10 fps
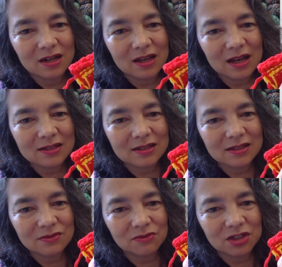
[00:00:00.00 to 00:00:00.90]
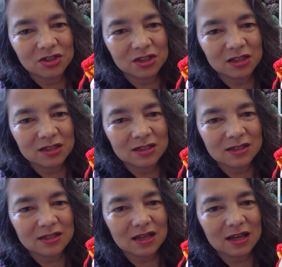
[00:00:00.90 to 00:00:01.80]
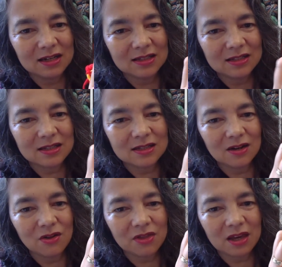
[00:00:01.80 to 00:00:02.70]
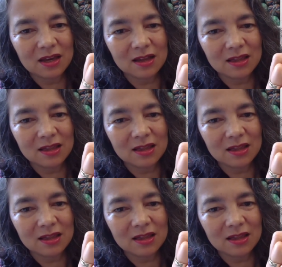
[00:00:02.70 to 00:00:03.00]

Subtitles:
It has these ridges and it's a lot thicker